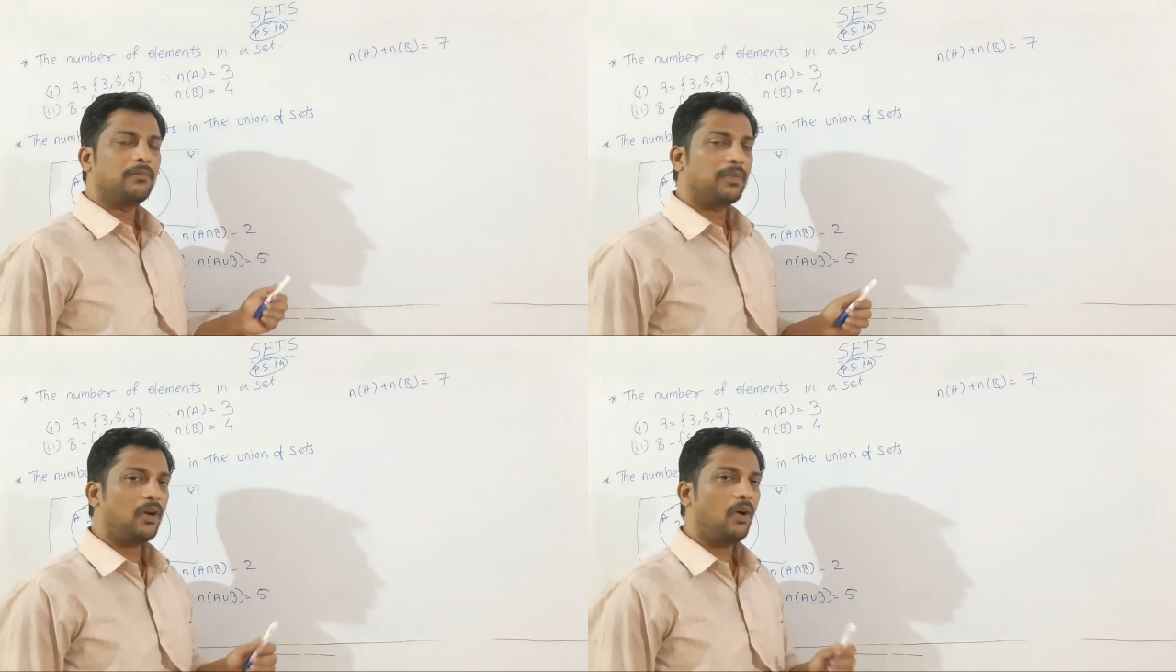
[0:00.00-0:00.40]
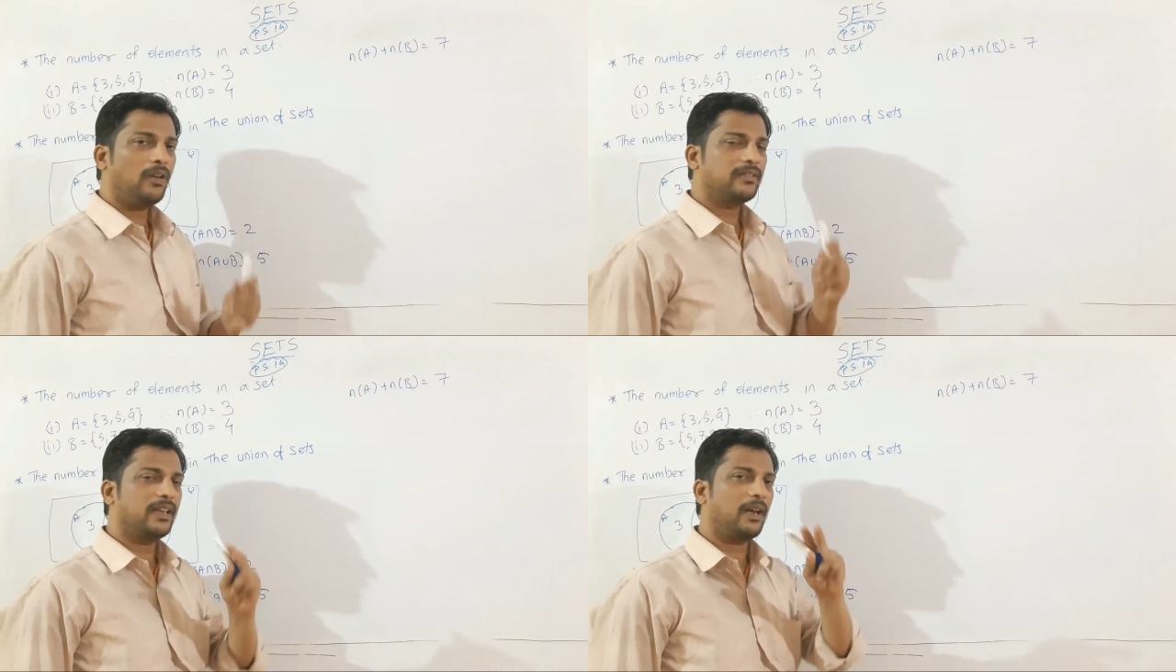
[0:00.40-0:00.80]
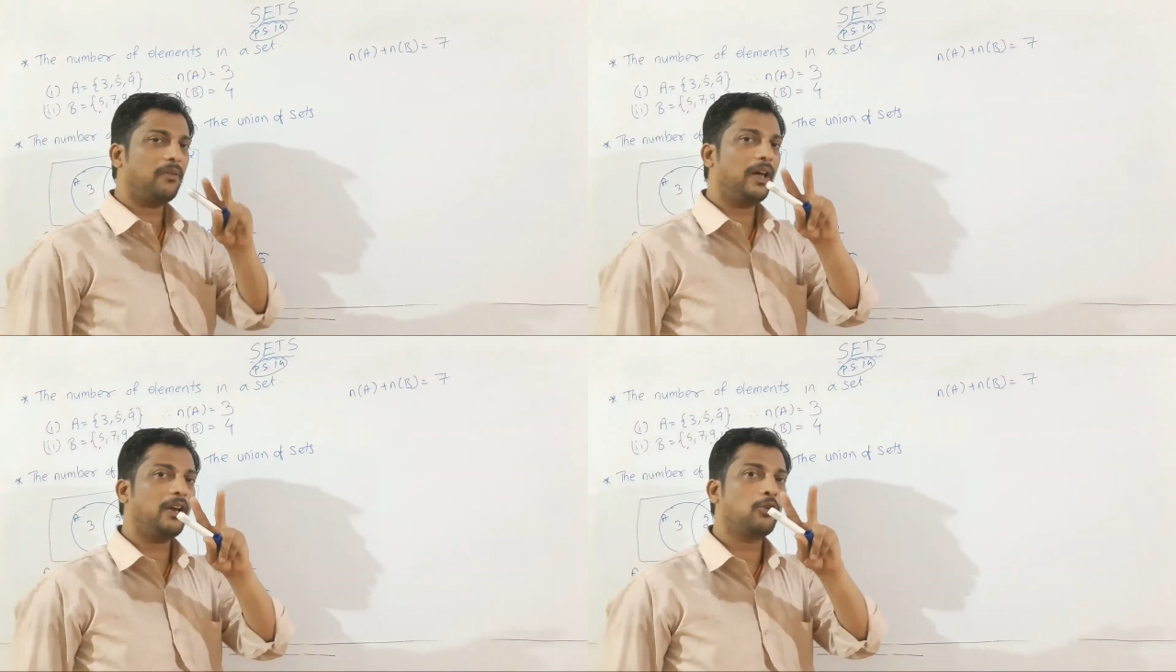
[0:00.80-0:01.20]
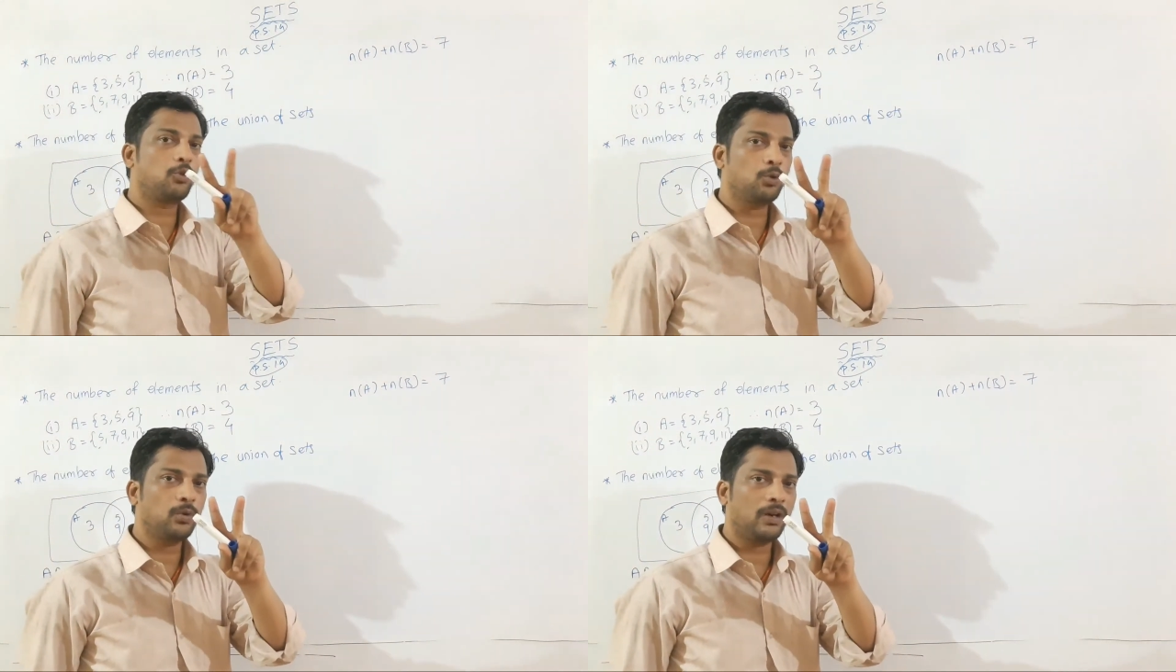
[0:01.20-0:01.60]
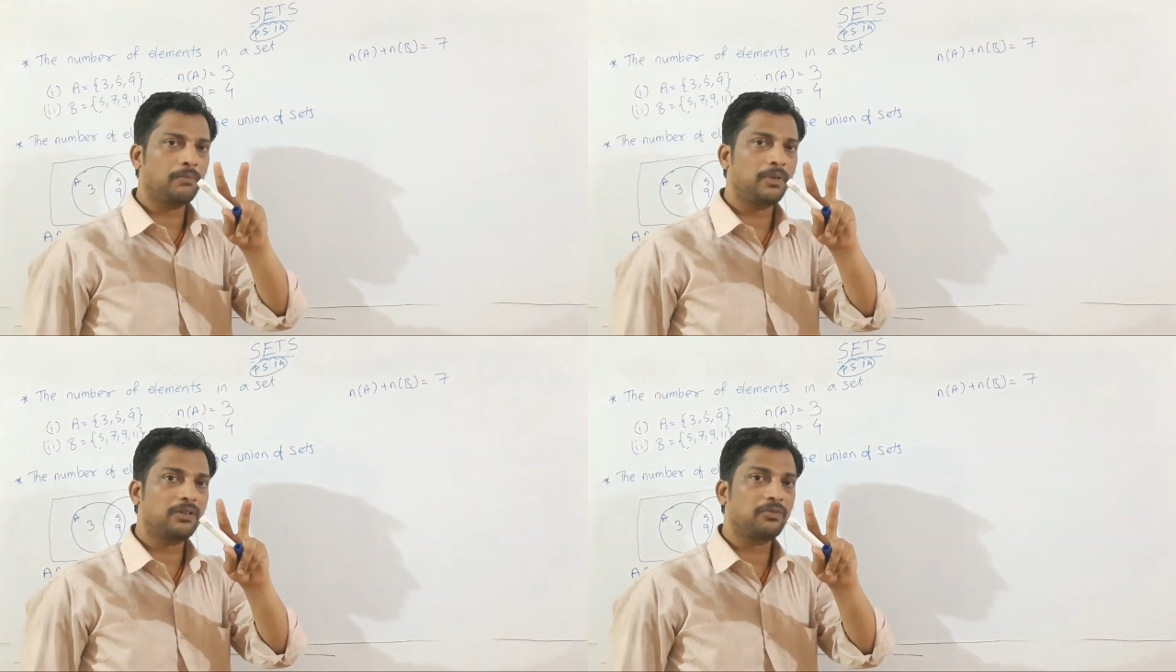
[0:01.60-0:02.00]
Because there were two
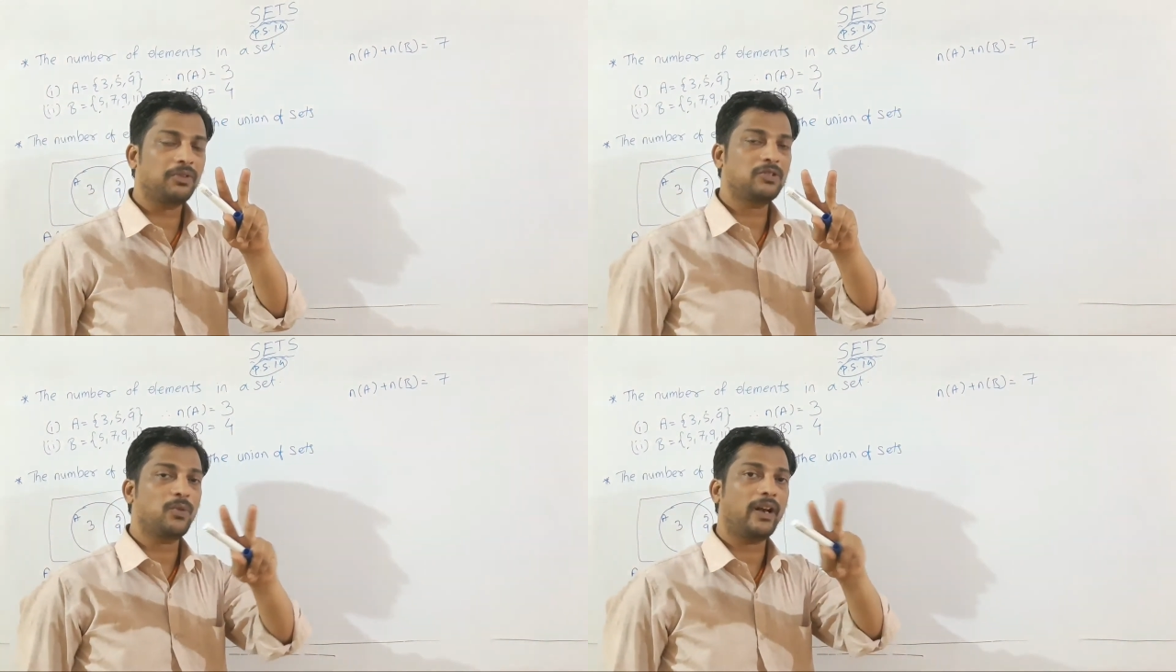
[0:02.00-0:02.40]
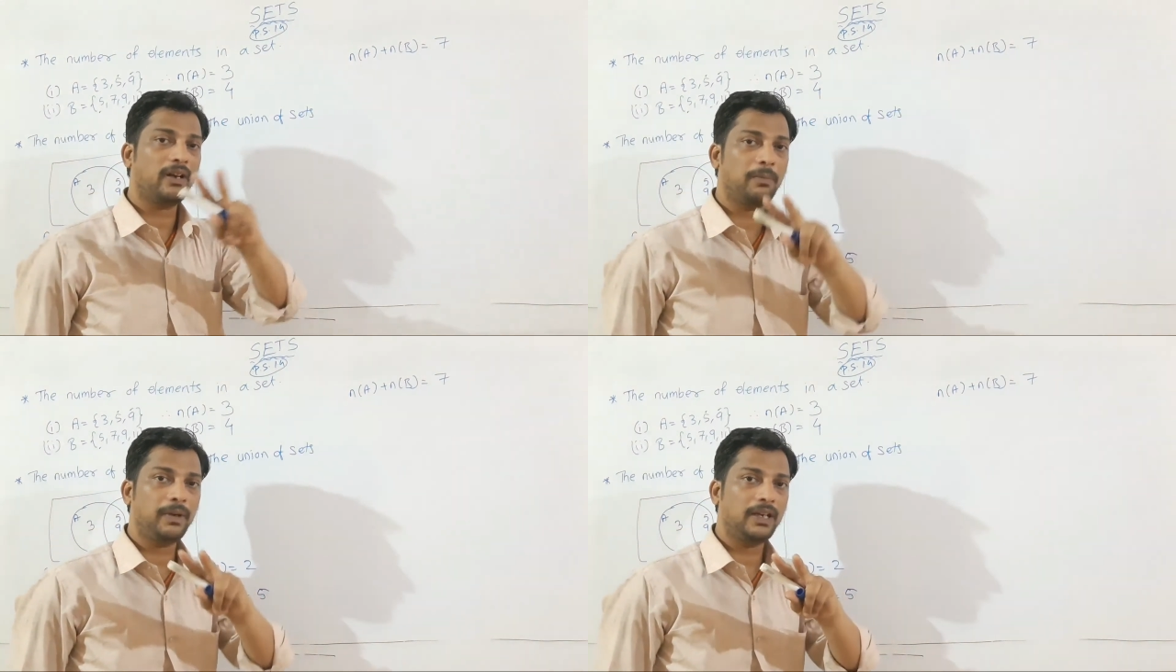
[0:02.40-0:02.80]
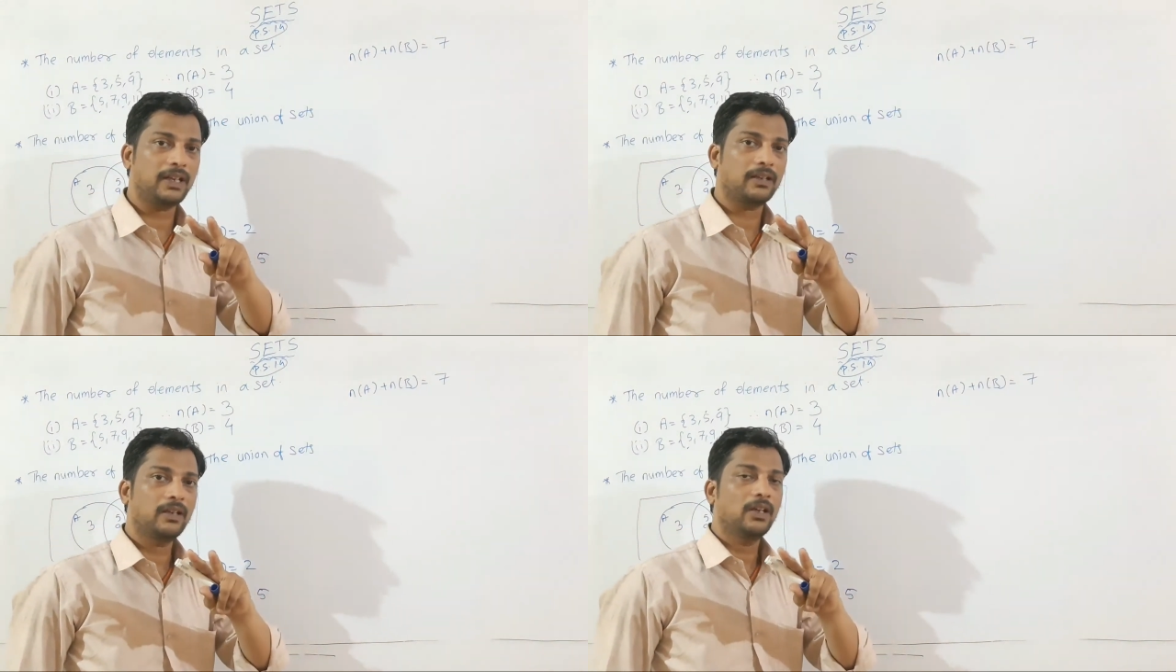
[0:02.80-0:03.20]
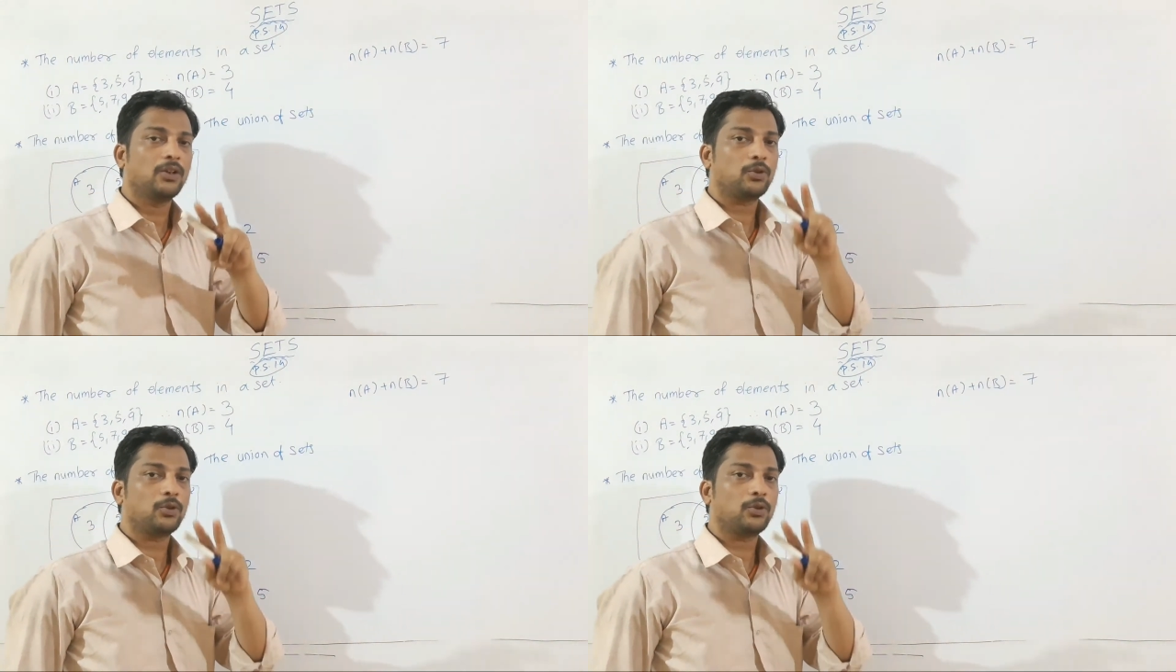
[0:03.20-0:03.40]
numbers which were repeating.